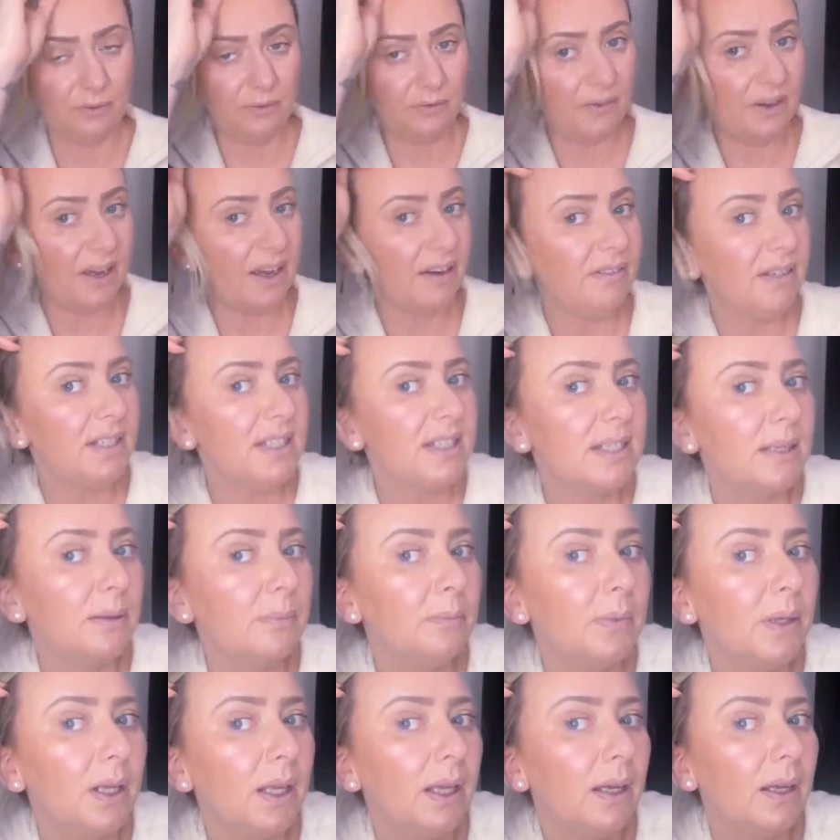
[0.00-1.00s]
very
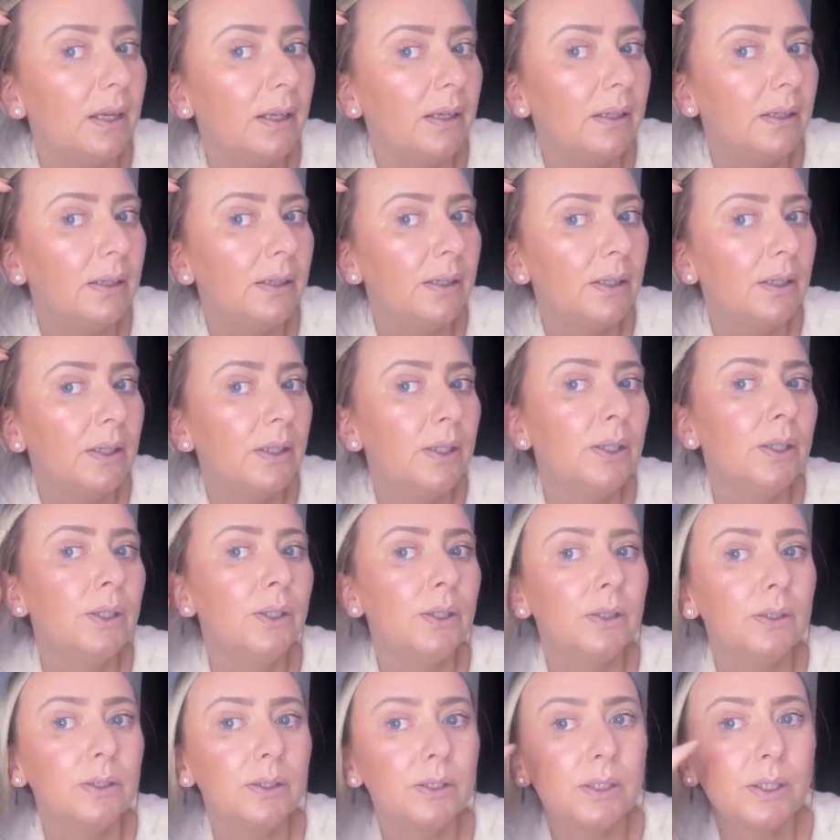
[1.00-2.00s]
similar
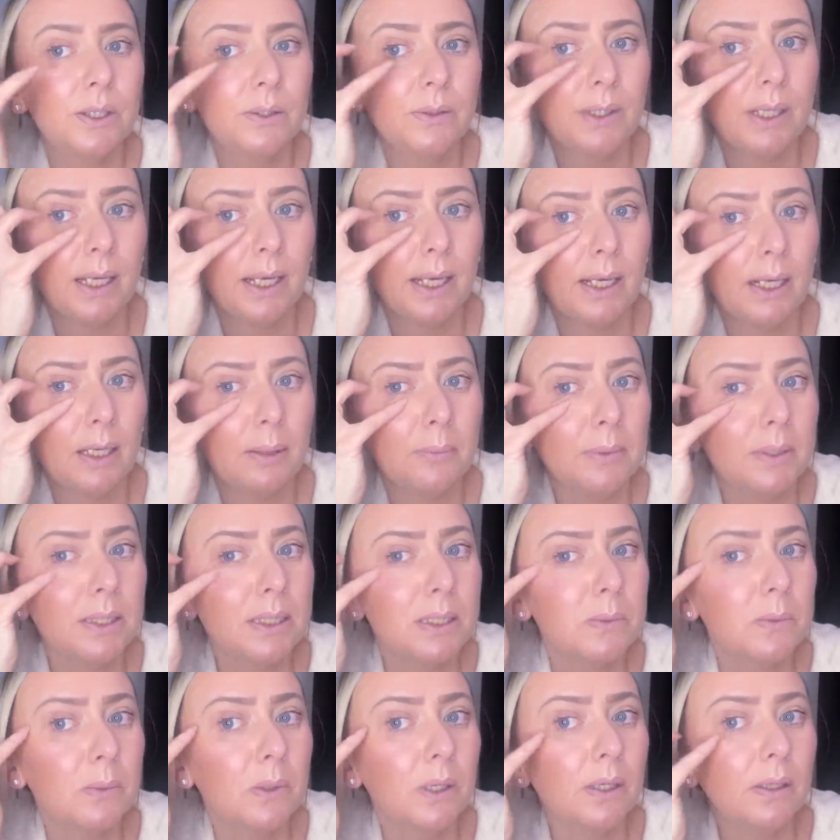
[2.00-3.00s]
to the
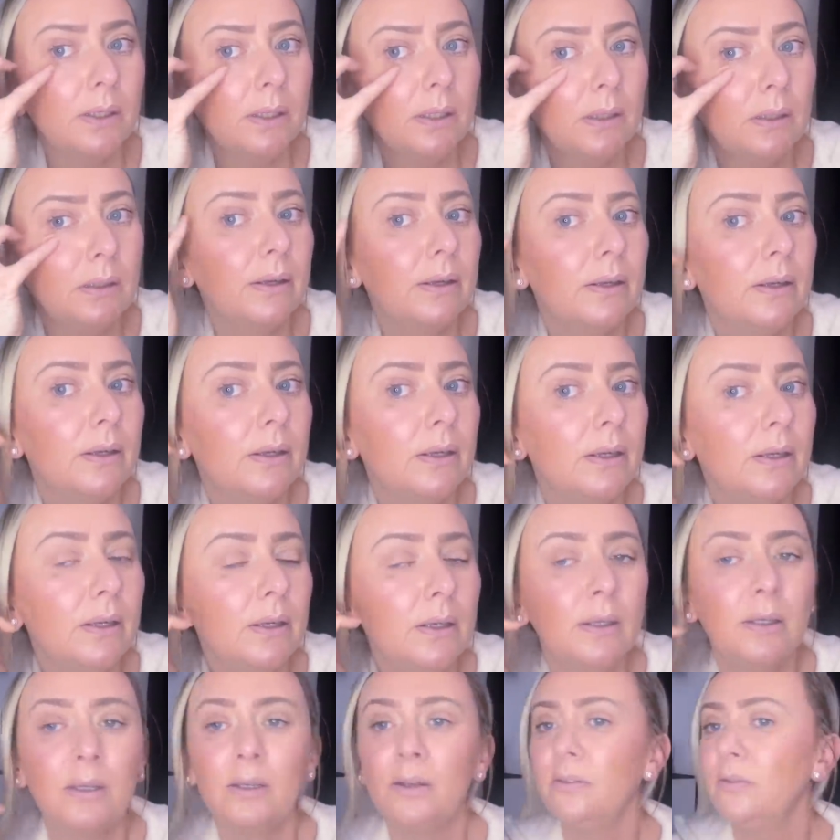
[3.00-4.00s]
Elemis one
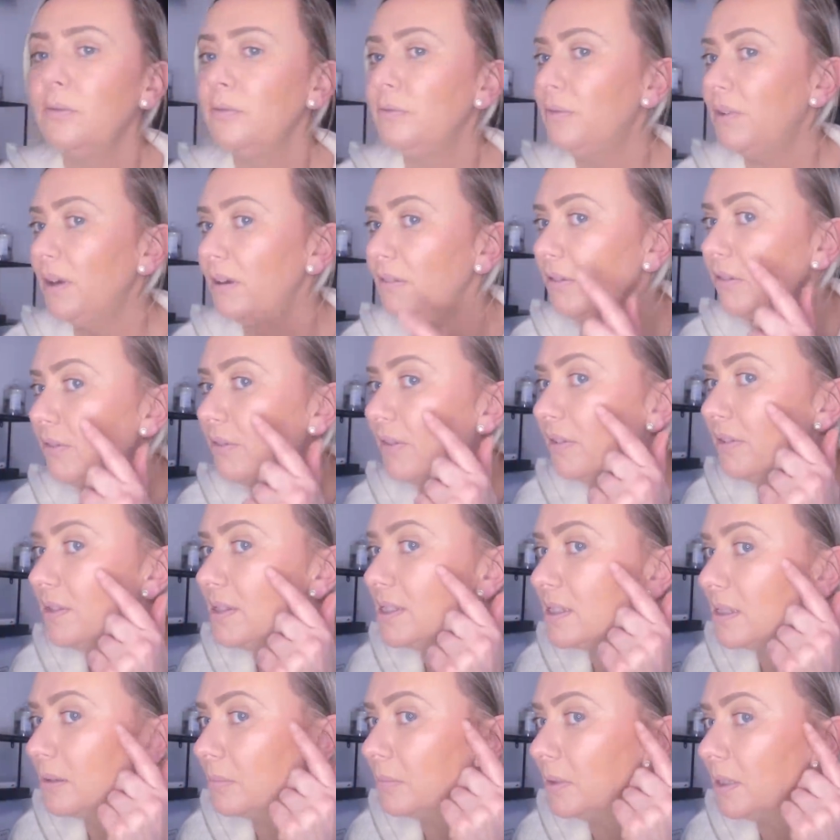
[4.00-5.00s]
very very
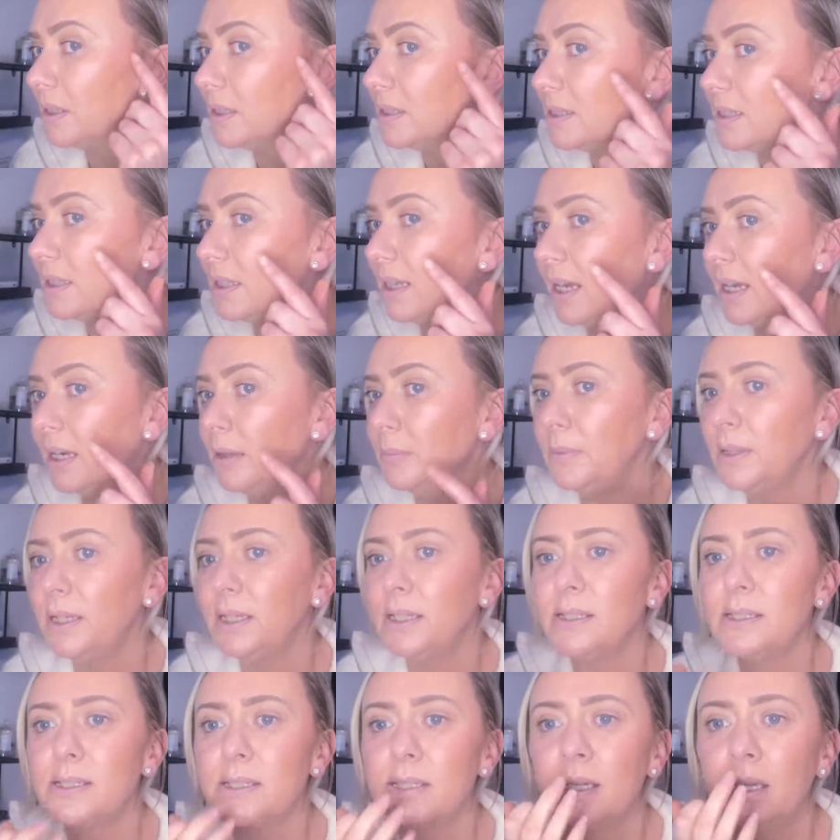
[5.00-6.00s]
similar to the
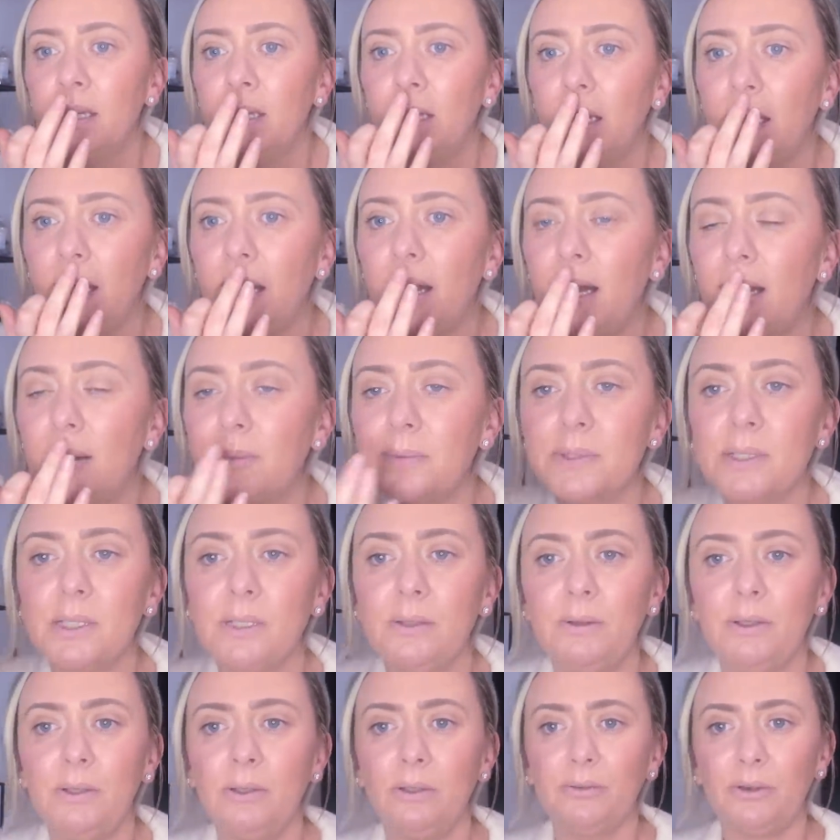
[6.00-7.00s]
Elemis
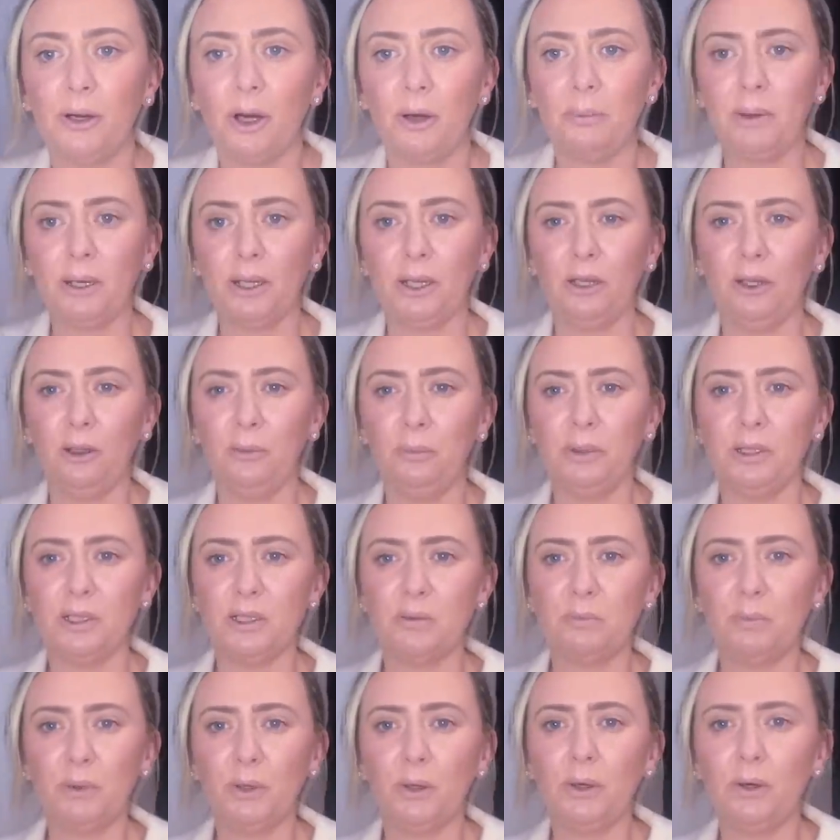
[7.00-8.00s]
absolutely love it on my
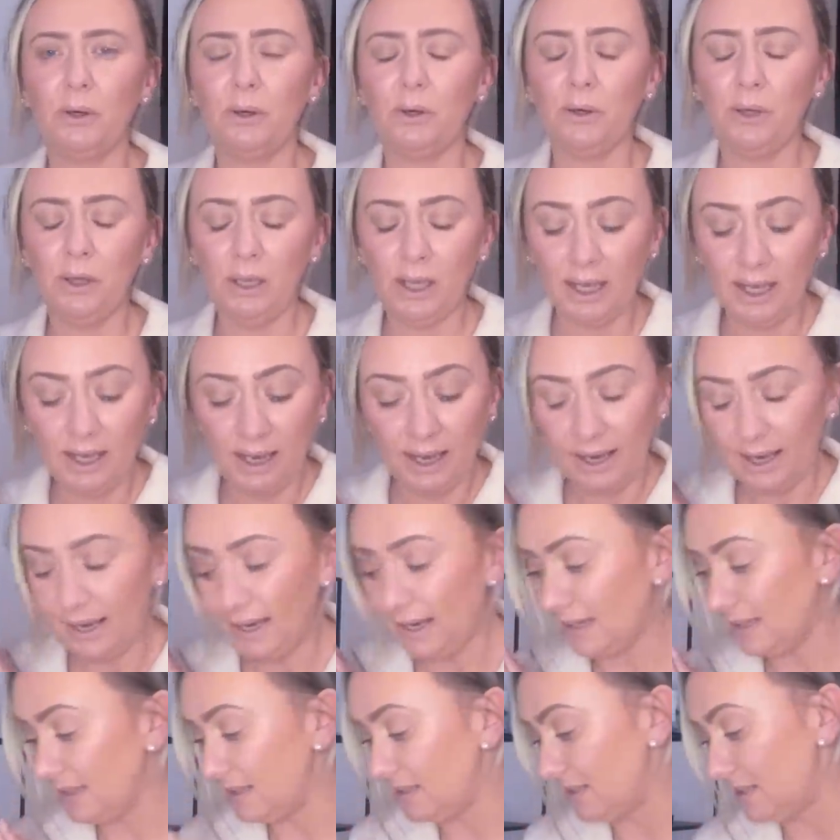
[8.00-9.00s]
cupid's bow
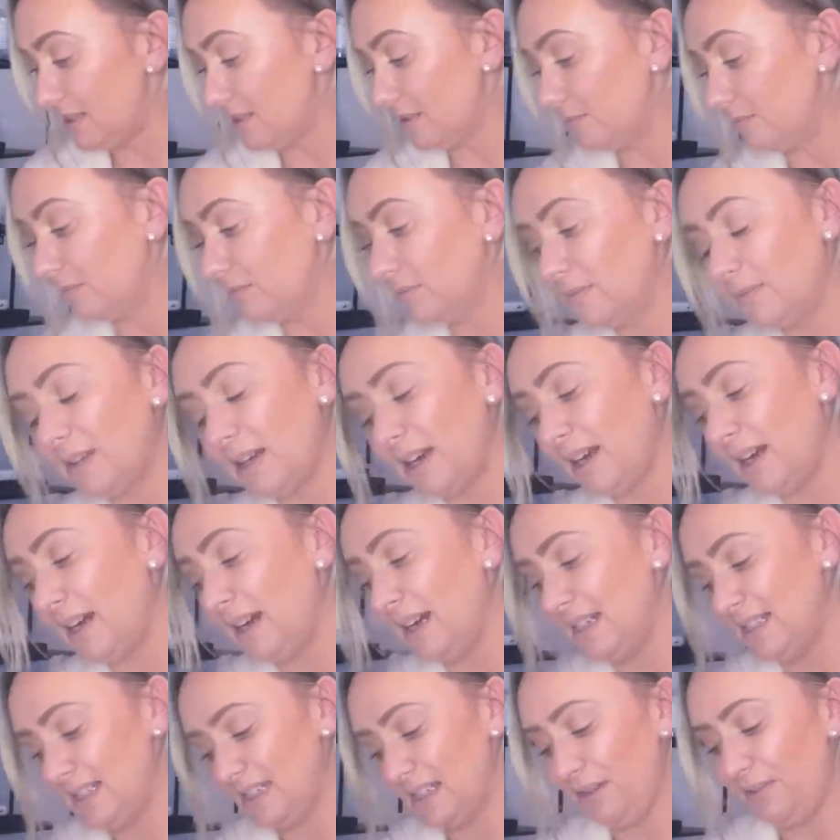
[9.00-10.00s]
and
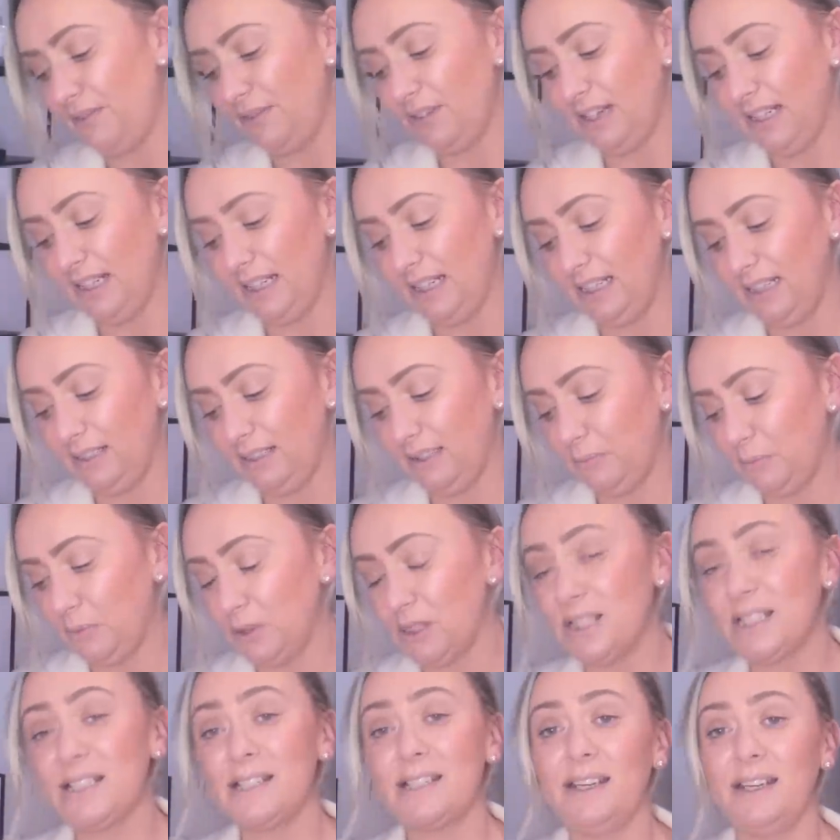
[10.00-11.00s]
I definitely
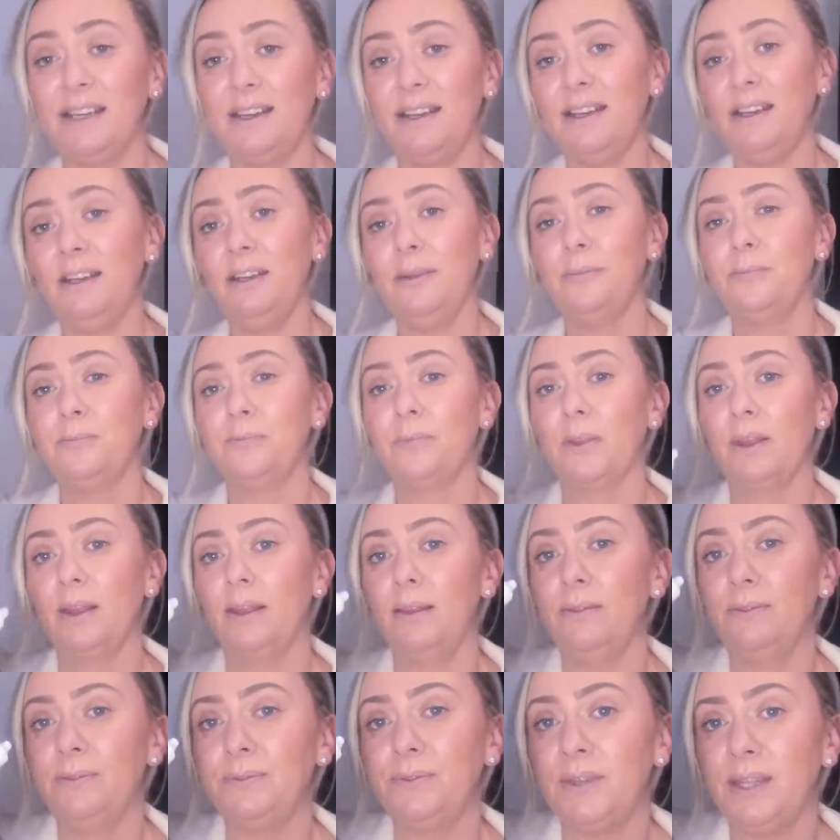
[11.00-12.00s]
would say
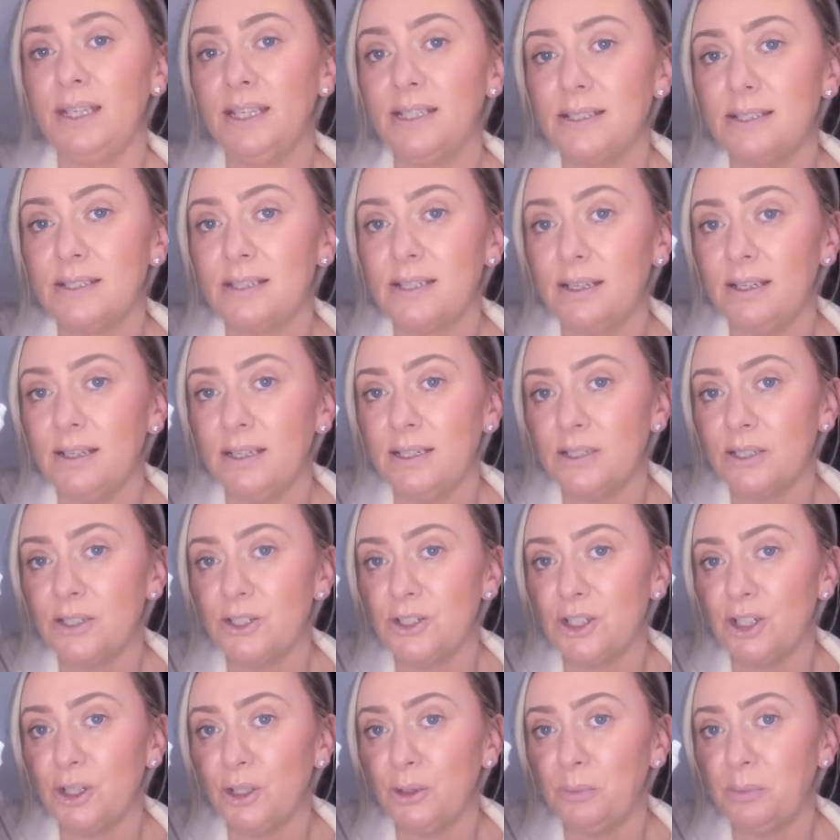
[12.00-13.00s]
this is a
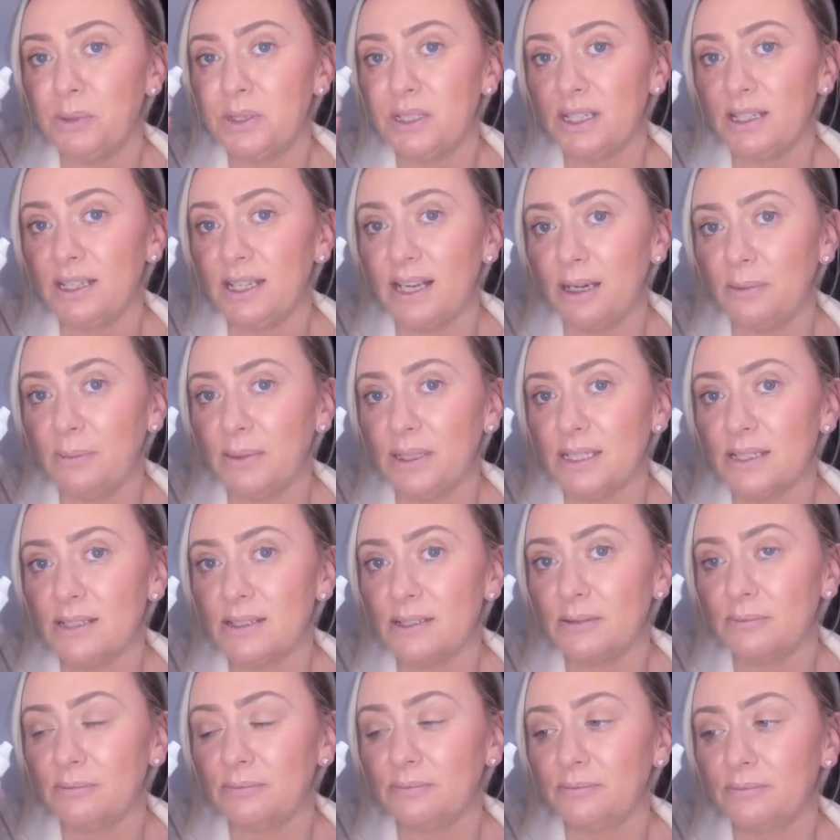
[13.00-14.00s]
dupe to the
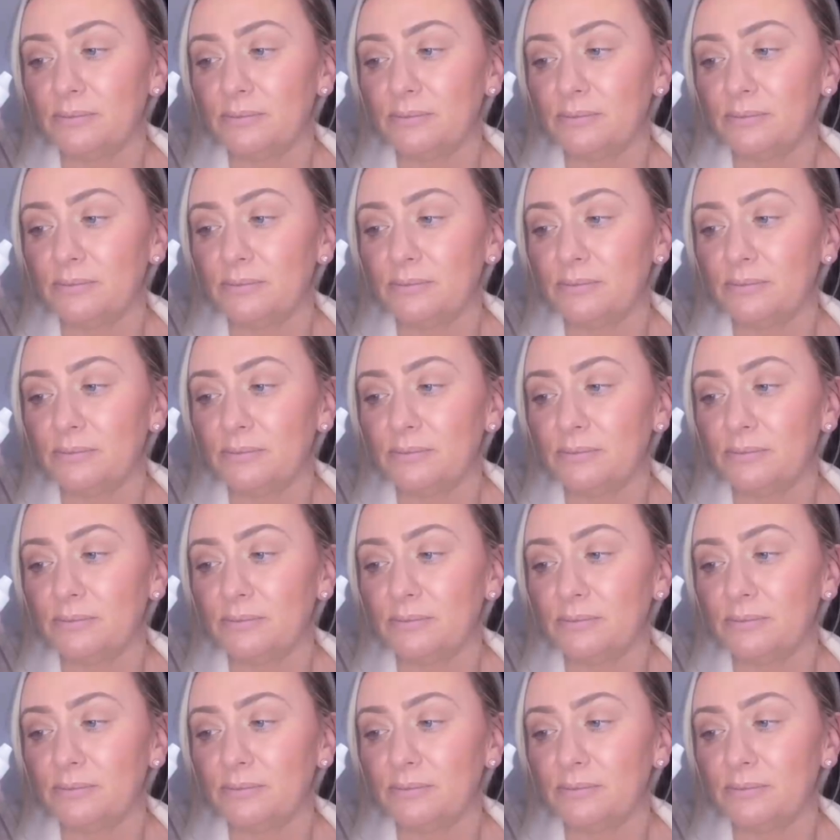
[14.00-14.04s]
Elemis.